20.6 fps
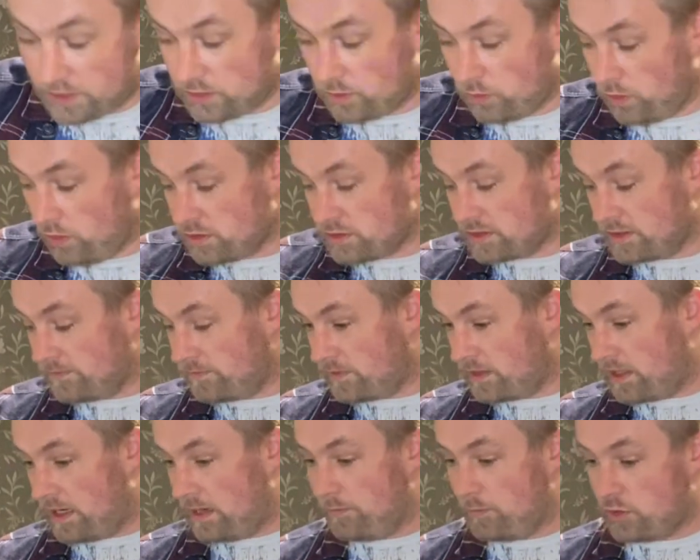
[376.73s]
the water.
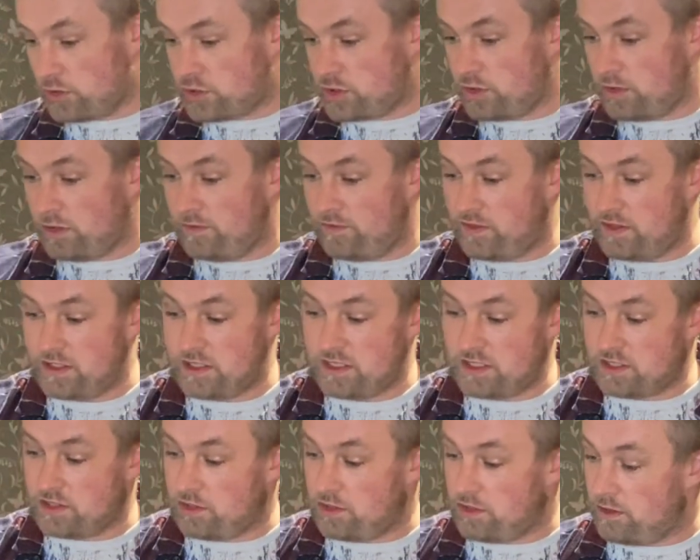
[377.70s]
I'm not sure if this is
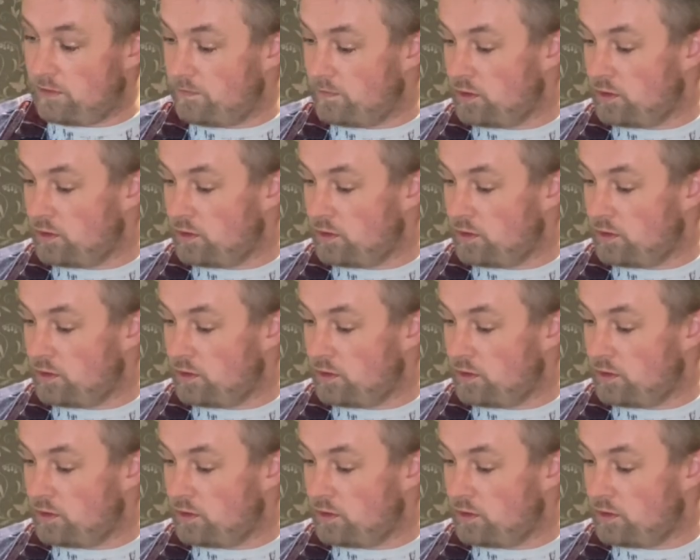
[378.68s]
going to